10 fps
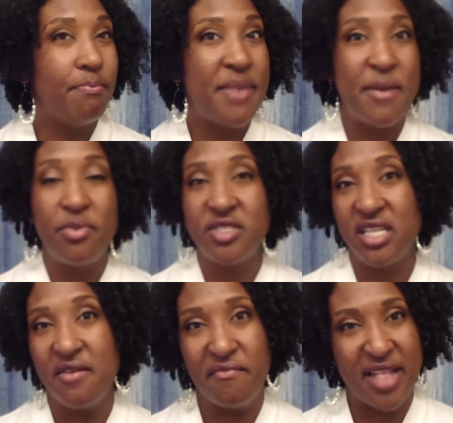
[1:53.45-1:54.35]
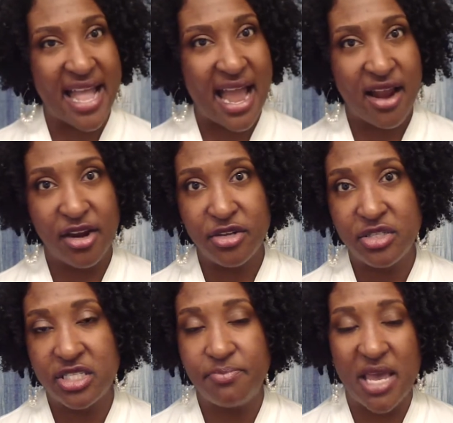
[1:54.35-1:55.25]
People selling flat
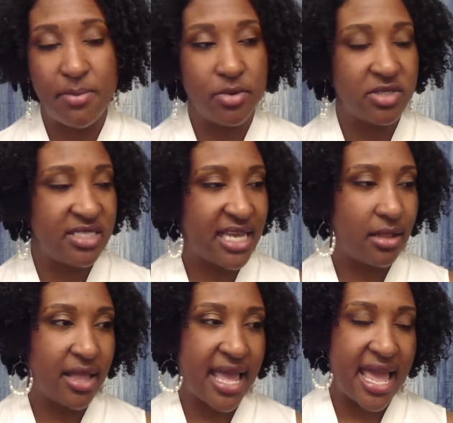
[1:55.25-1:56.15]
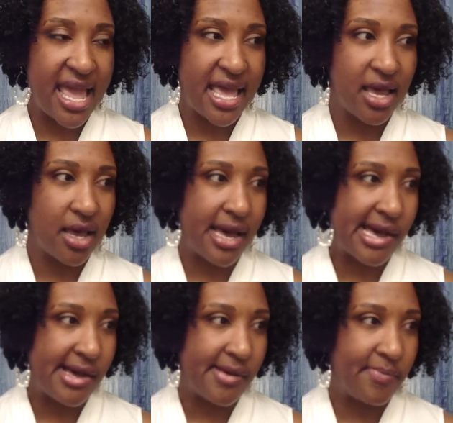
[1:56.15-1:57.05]
irons, people selling
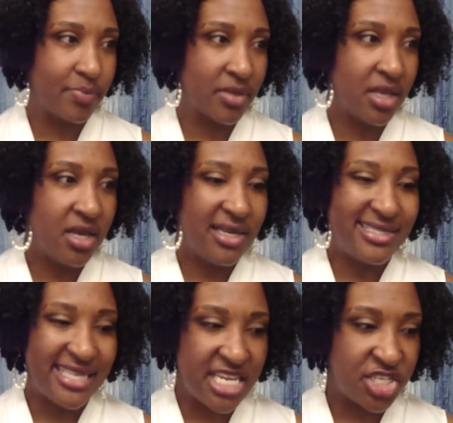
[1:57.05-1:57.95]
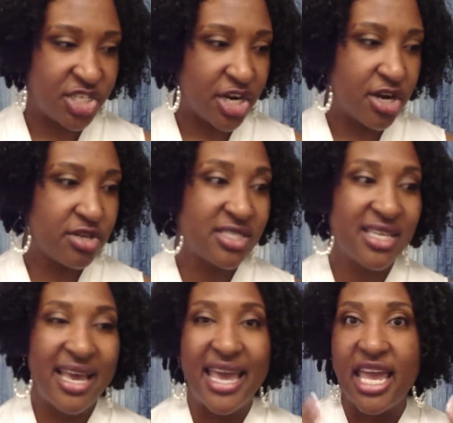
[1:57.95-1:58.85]
t-shirts,
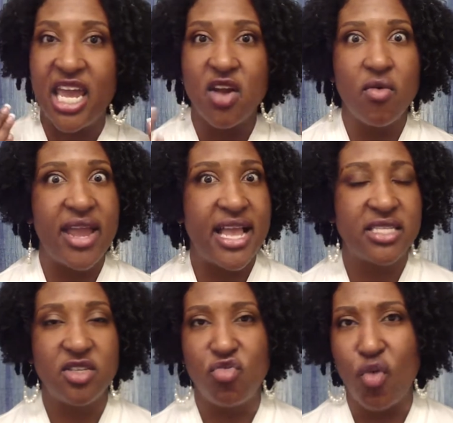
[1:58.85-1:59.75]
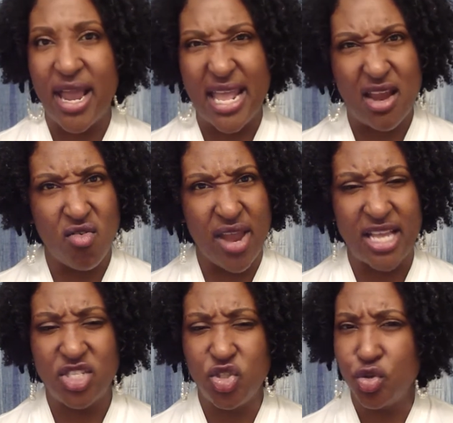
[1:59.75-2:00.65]
earrings, great
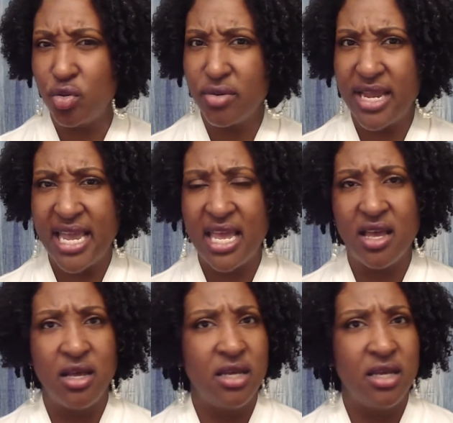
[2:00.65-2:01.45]
earrings, jewelry,